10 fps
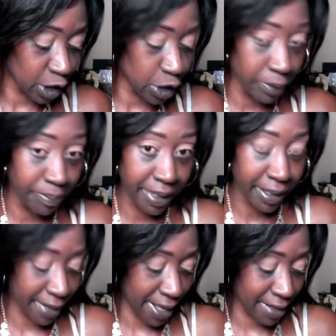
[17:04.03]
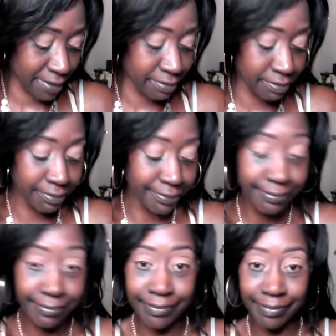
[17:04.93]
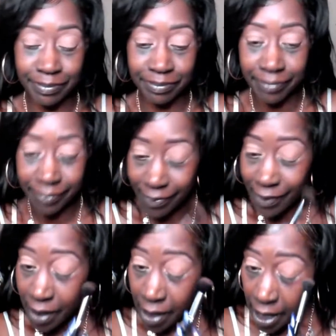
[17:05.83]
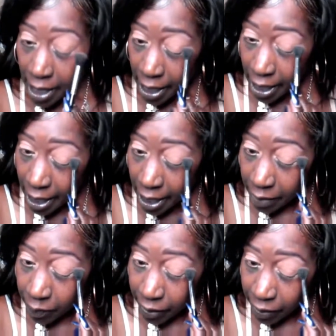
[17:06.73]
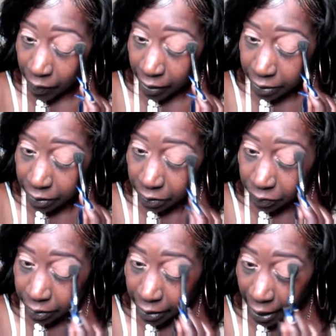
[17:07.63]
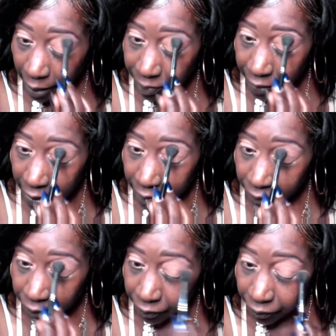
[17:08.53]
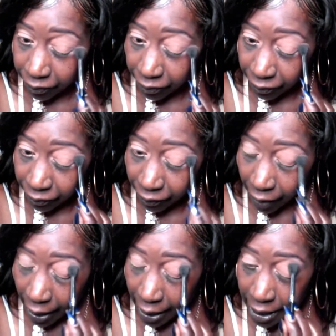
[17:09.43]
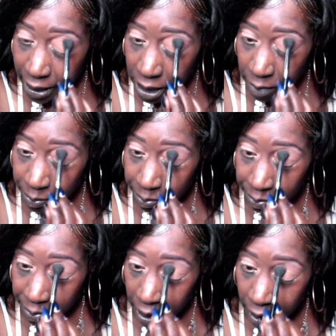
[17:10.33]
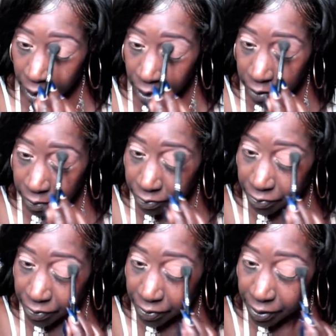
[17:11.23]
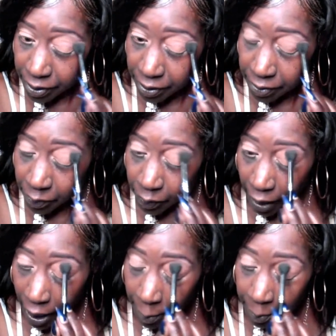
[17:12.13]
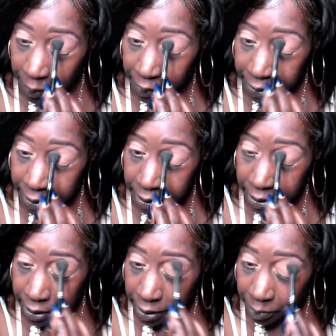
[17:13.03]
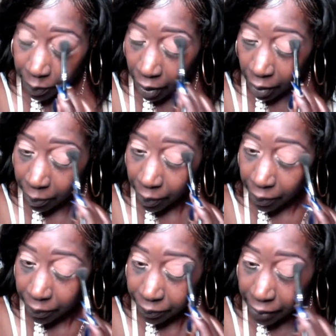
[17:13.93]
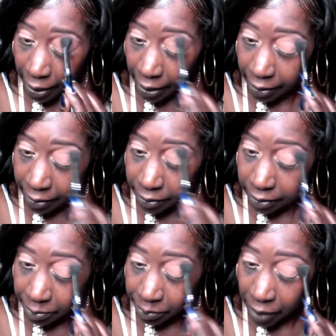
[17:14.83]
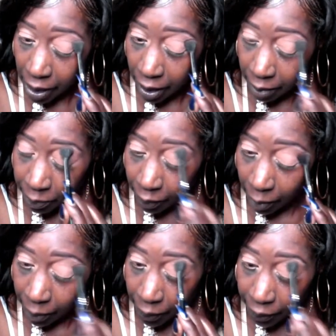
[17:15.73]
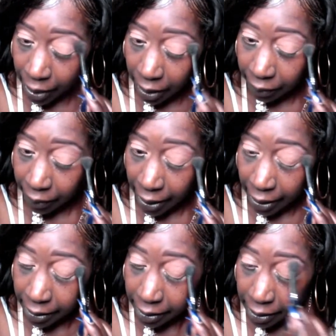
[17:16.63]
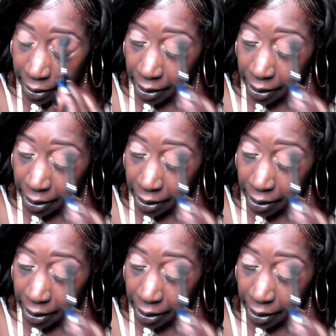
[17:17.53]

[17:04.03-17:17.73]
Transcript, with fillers: Take a little bit of that. Mm -hmm. And we're going to tap that right above where I put the bra bone, the uh, bone color at.